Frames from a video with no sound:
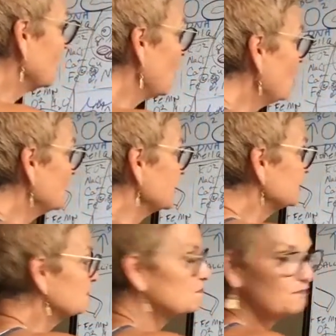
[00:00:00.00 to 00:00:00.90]
code
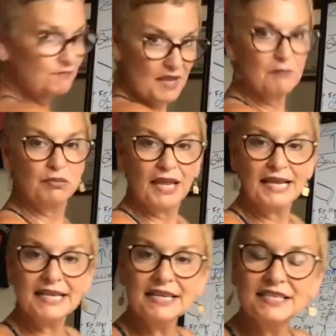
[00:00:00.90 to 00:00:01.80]
is
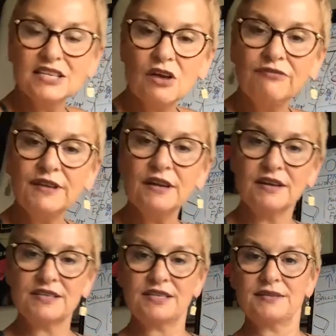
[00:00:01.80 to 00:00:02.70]
implanting itself in
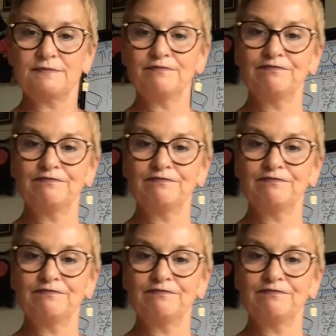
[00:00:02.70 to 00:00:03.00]
us.